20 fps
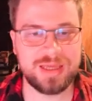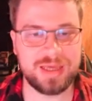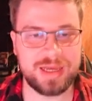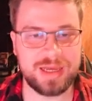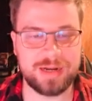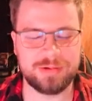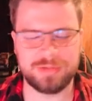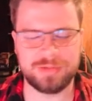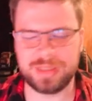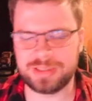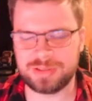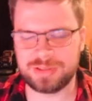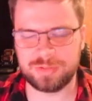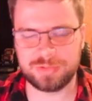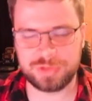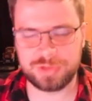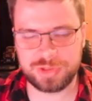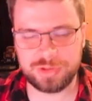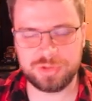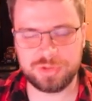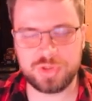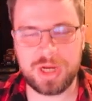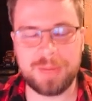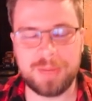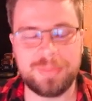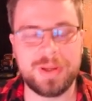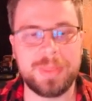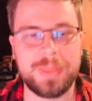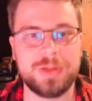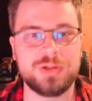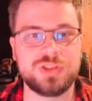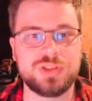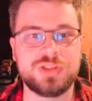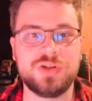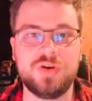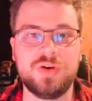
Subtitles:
I know that's a 2-drop, but there's so